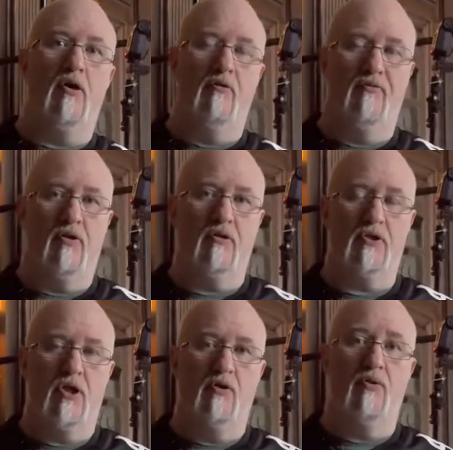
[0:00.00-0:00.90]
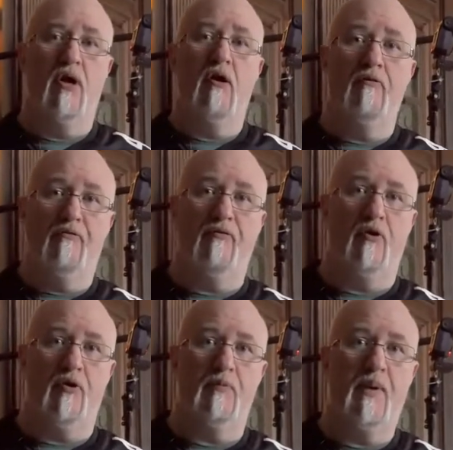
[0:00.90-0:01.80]
overall tone
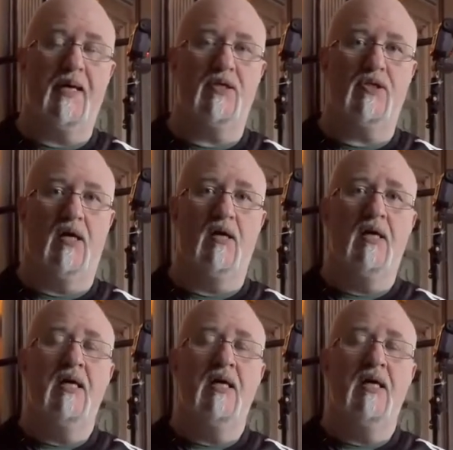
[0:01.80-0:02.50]
for the picture.